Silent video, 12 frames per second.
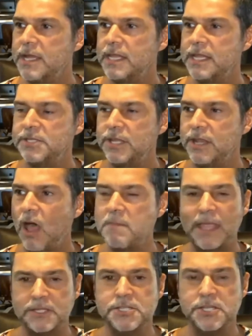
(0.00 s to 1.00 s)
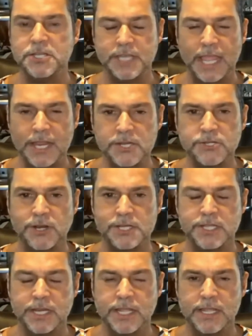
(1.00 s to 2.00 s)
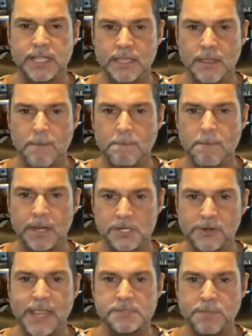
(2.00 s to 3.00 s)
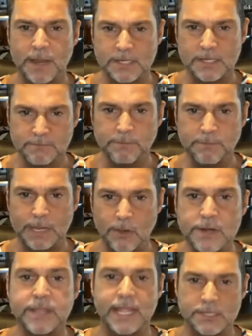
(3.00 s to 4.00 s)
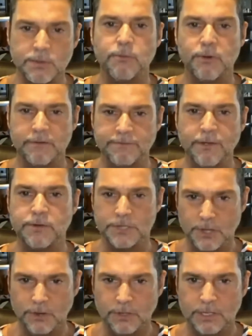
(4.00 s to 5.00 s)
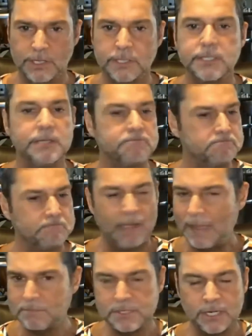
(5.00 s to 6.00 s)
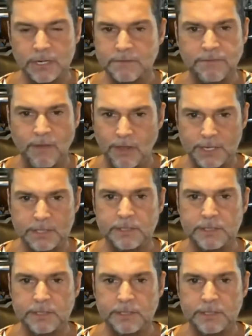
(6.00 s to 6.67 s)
listen, I'm actually just interested in the monetary aspects of Bitcoin, and that's what I want to focus on. absolutely fine.